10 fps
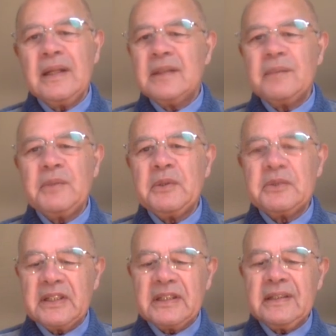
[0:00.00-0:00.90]
The
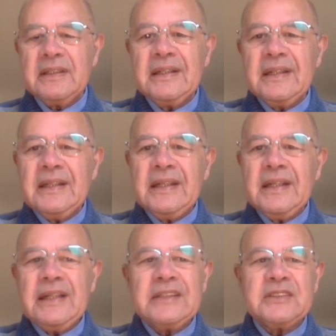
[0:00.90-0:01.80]
music
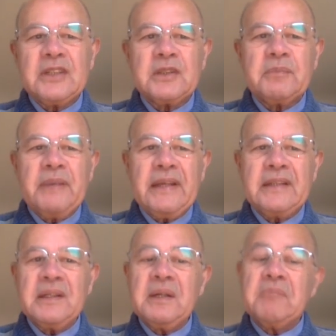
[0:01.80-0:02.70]
is not
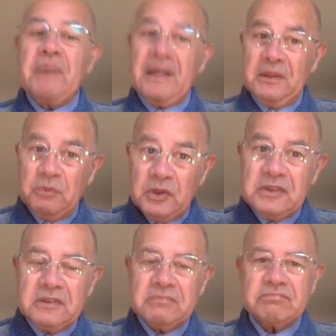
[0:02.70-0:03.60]
made by the
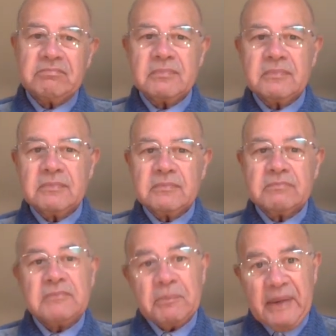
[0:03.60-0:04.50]
wood,
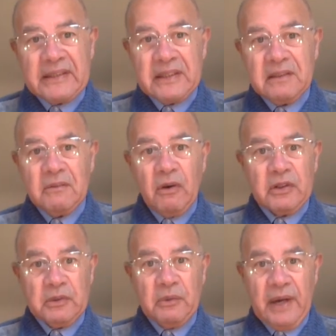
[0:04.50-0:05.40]
the metal, or
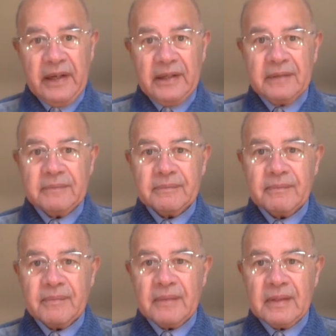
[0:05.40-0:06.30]
the wire,
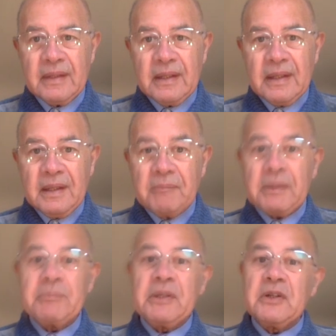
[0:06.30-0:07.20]

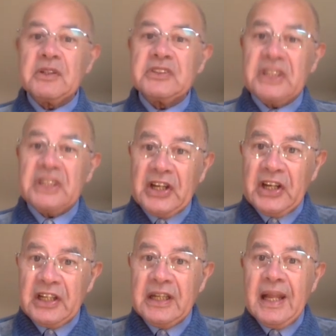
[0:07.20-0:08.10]
but because the
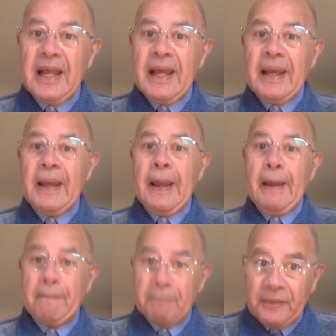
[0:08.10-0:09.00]
girl
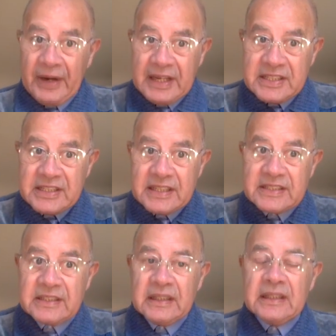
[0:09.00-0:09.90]

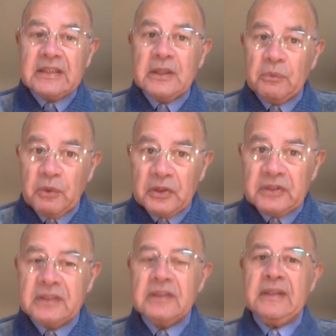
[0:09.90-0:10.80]
embraces the
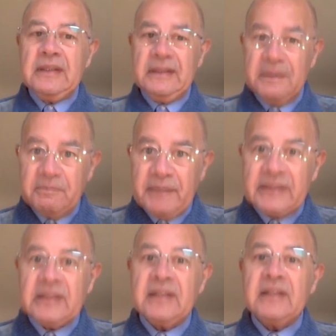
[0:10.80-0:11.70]
wood, the
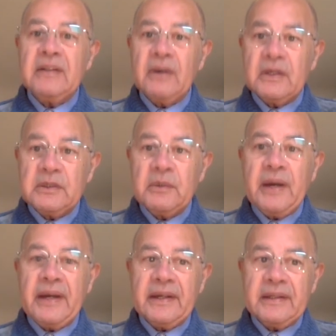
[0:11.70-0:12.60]
metal, or the
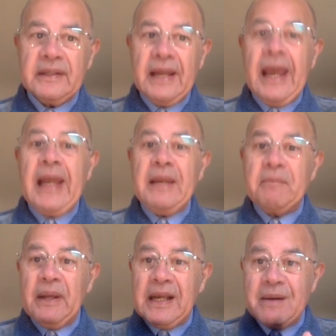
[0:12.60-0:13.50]
wire and
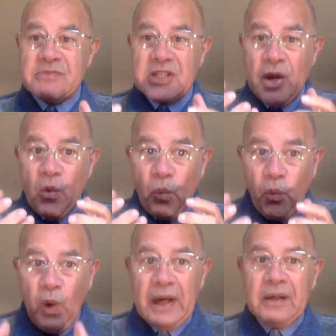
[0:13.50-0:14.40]
becomes
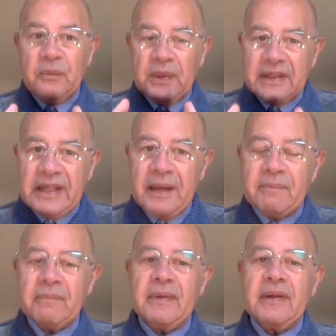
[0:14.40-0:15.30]
one with them,